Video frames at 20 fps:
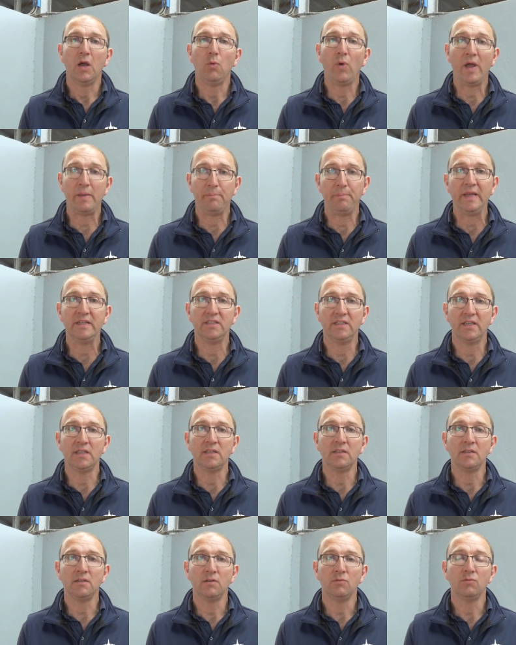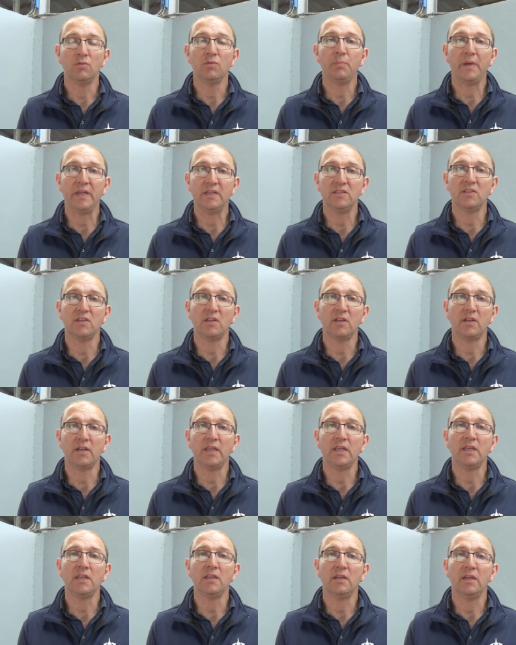Wet bedding will
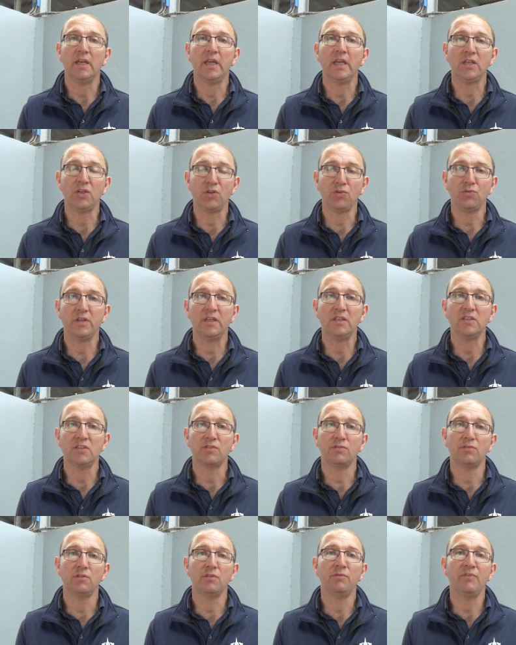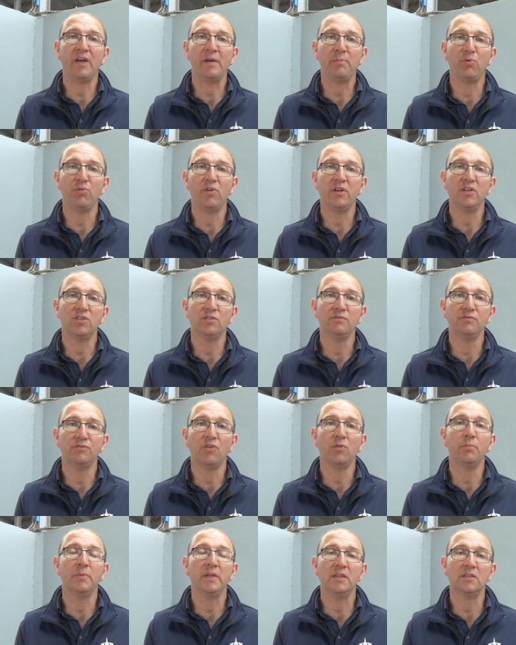basically increase through evaporation
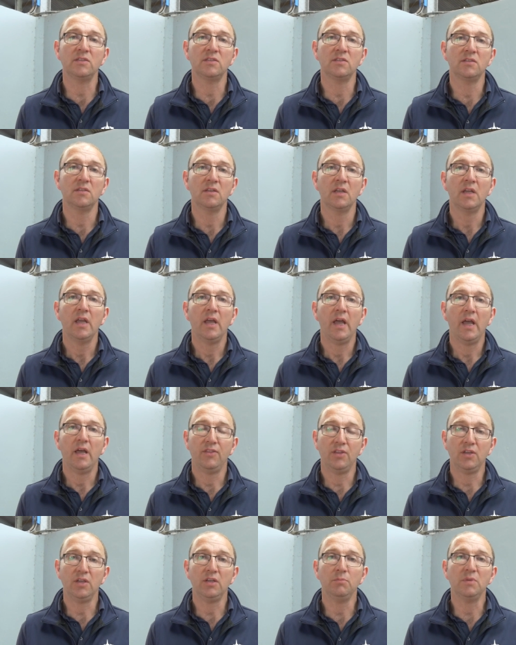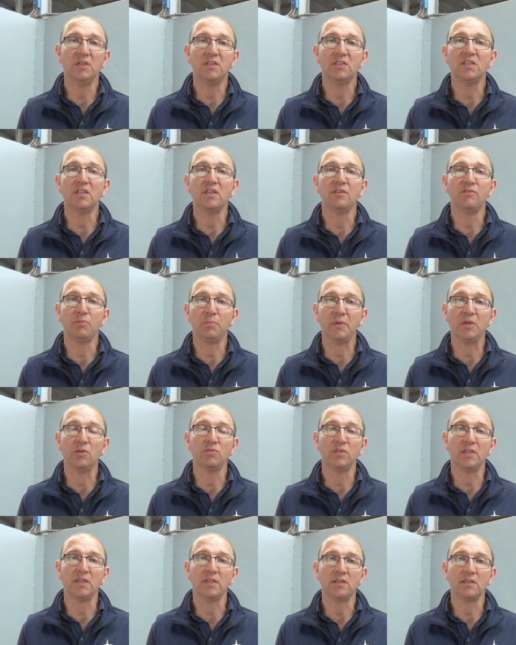from it the humidity of the
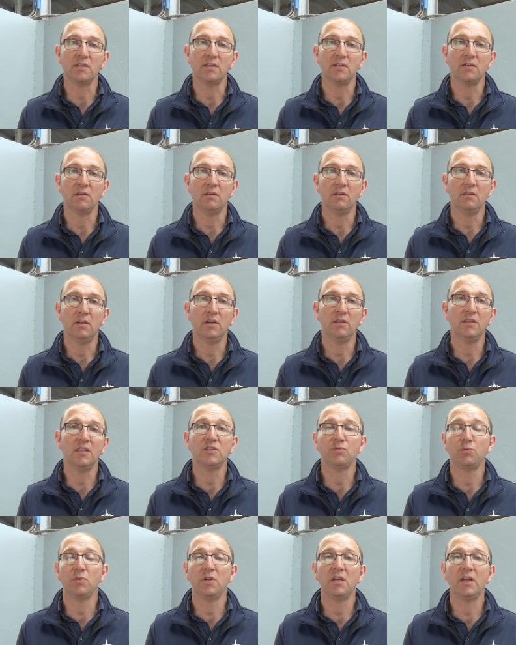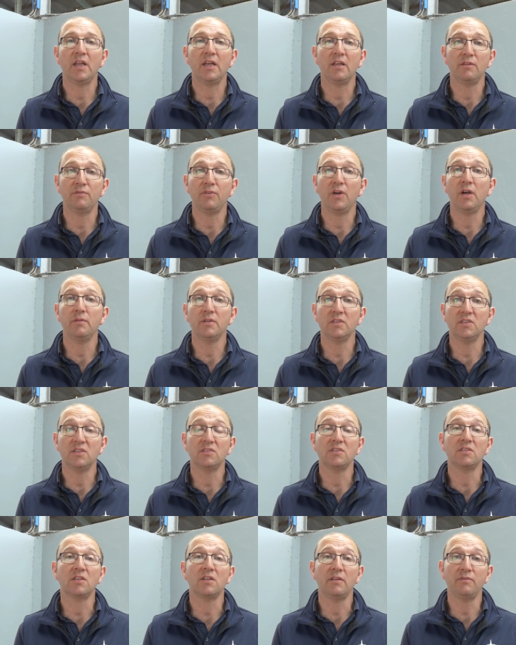building, and this will allow the
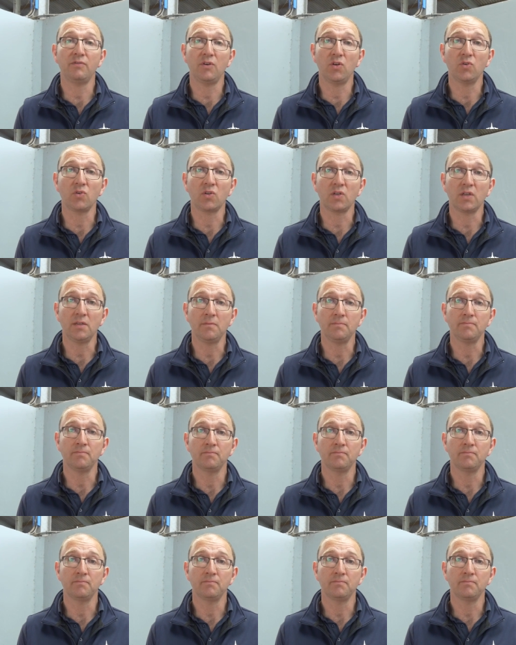viruses to live longer.